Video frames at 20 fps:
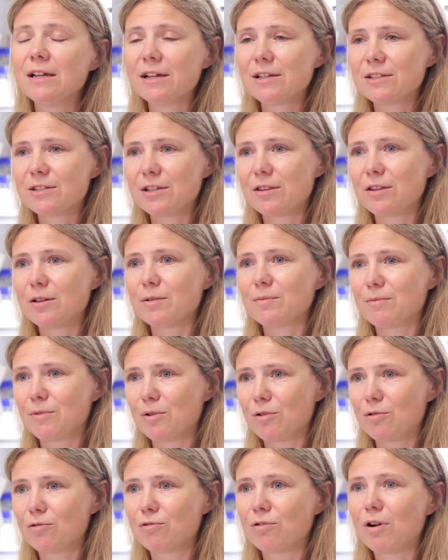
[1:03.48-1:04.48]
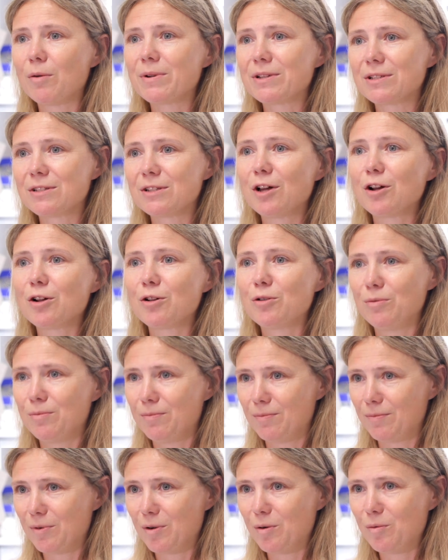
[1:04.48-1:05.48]
so that growers know
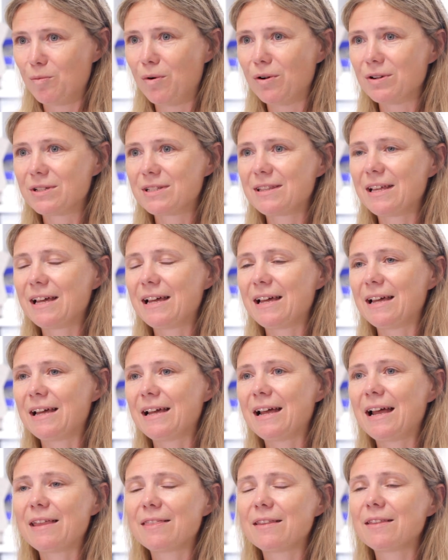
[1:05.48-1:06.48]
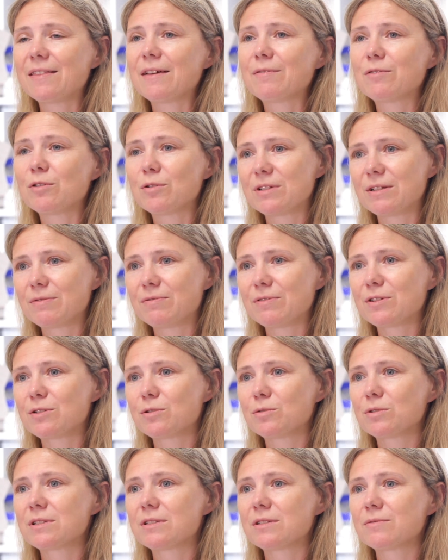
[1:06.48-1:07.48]
what's there and that they've got different
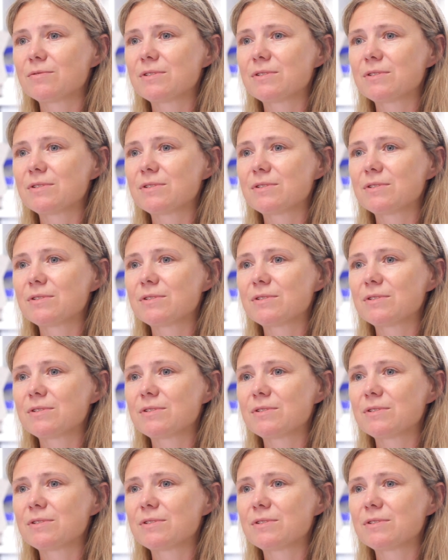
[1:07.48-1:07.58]
sources of